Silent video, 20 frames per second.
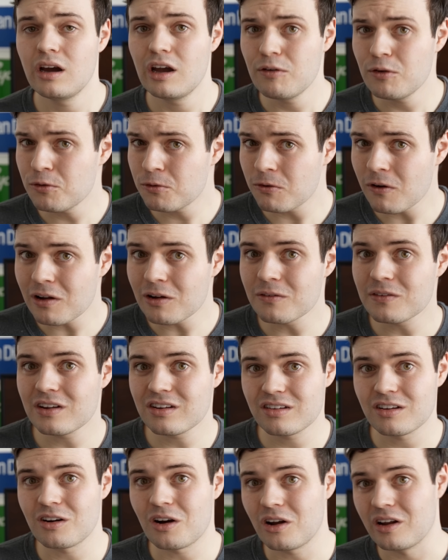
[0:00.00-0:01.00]
If you followed
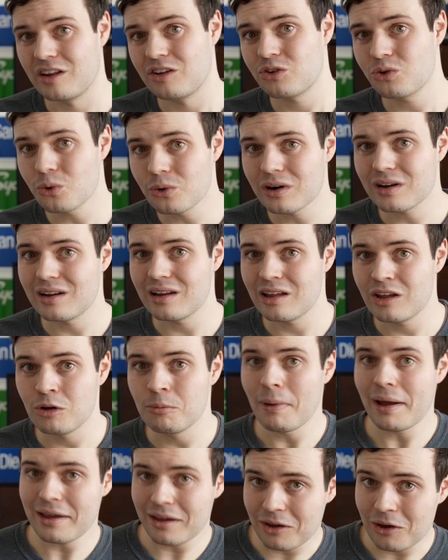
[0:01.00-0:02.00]
this at all historically, you
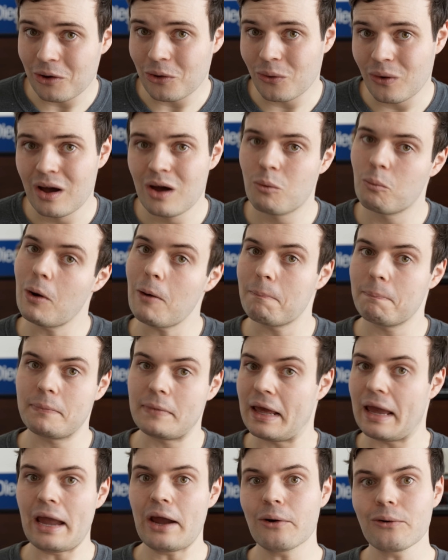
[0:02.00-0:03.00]
might go, well,
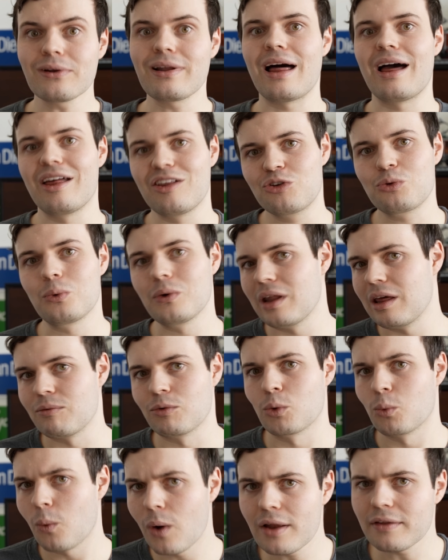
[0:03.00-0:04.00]
the airlines will
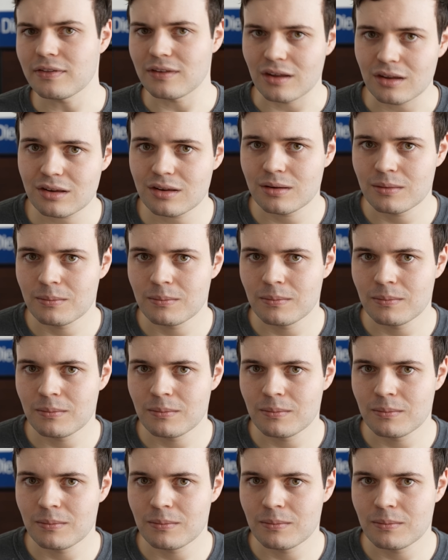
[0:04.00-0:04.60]
never want this.